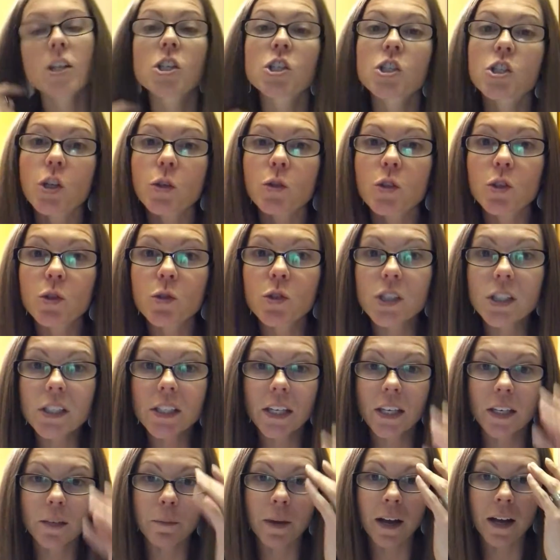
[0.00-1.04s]
So
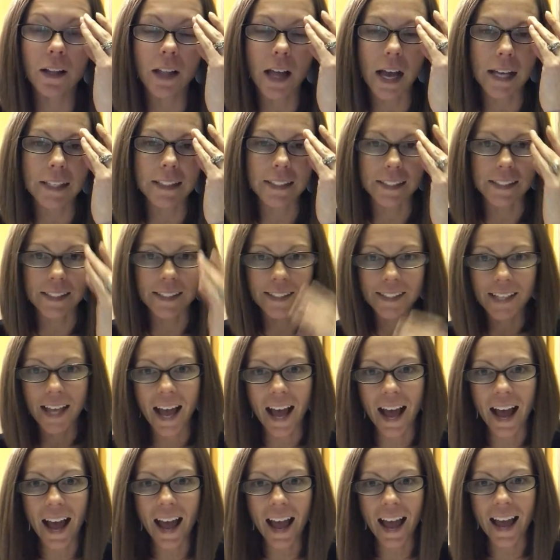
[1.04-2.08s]
usually in my classes,
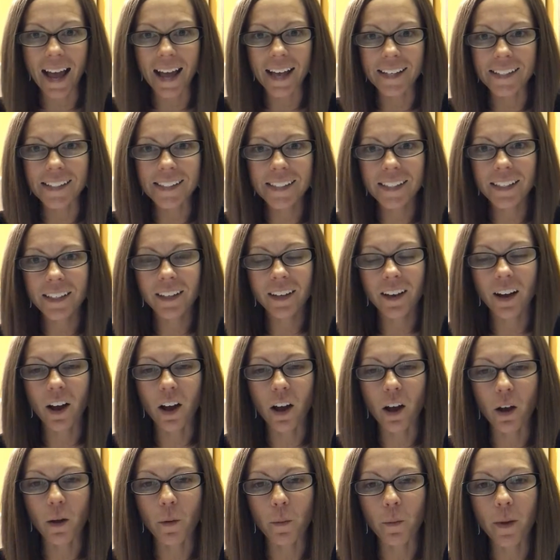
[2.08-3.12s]
I ask
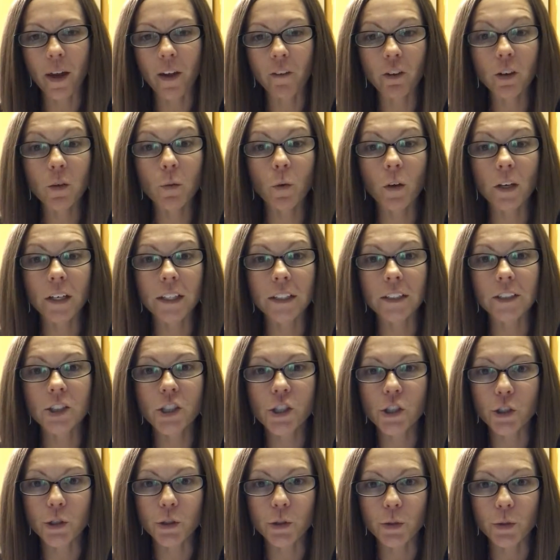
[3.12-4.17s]
everyone
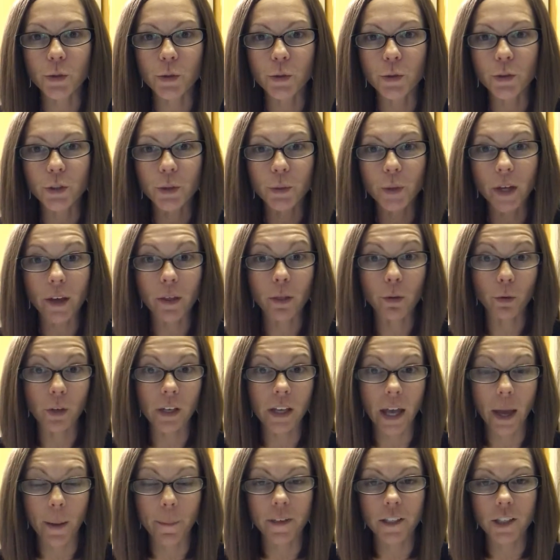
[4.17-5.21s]
to do a
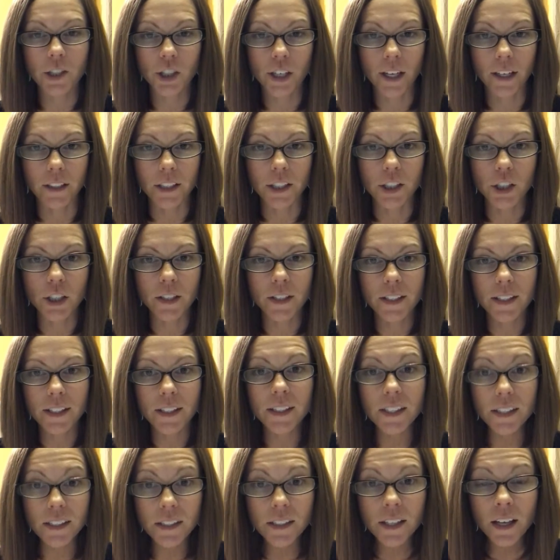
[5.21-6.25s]
3-cabinet challenge. And this
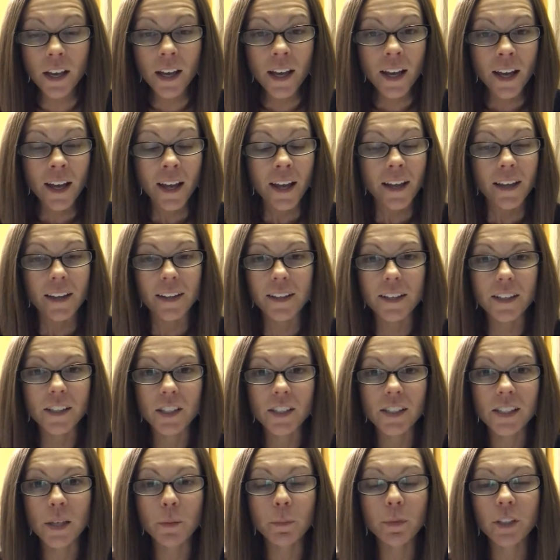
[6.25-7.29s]
is
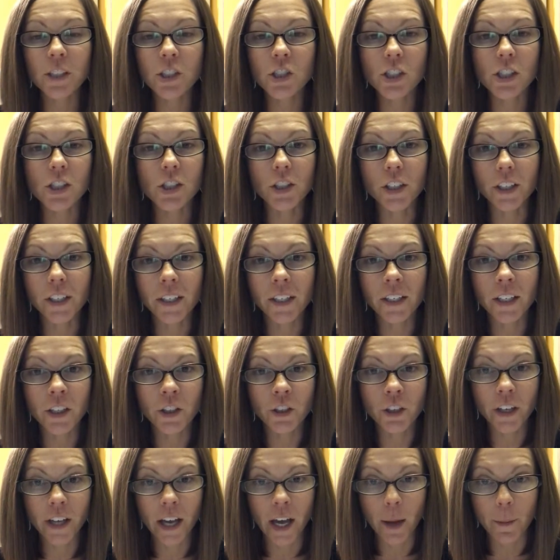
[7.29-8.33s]
simply just looking in
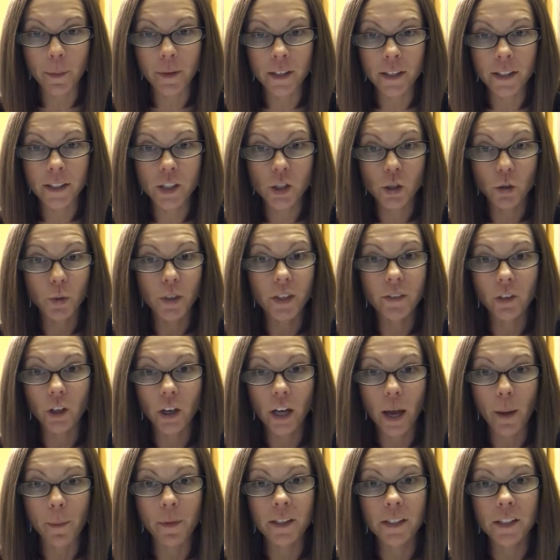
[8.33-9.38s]
your cabinets, 3 of your
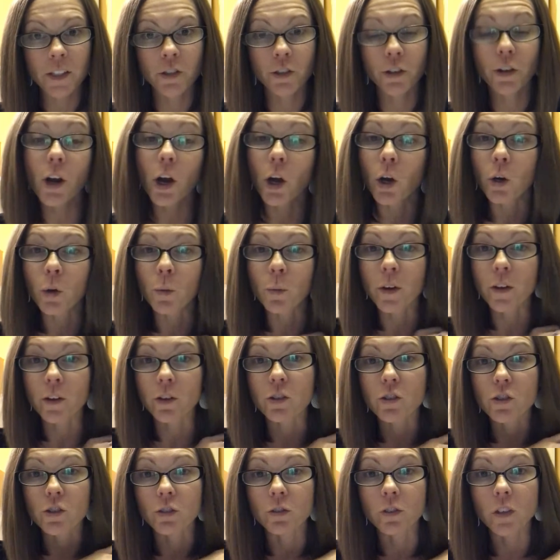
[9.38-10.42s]
cabinets in your home, whether
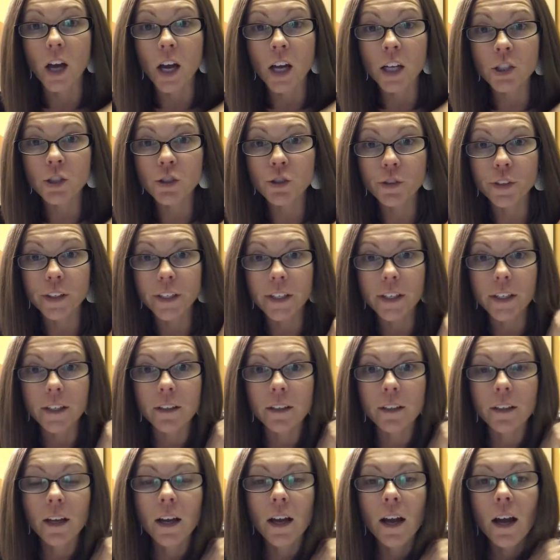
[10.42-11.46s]
it's your
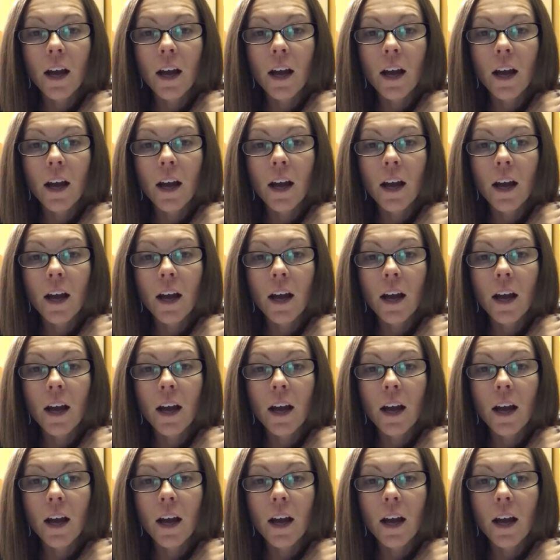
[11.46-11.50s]
laundry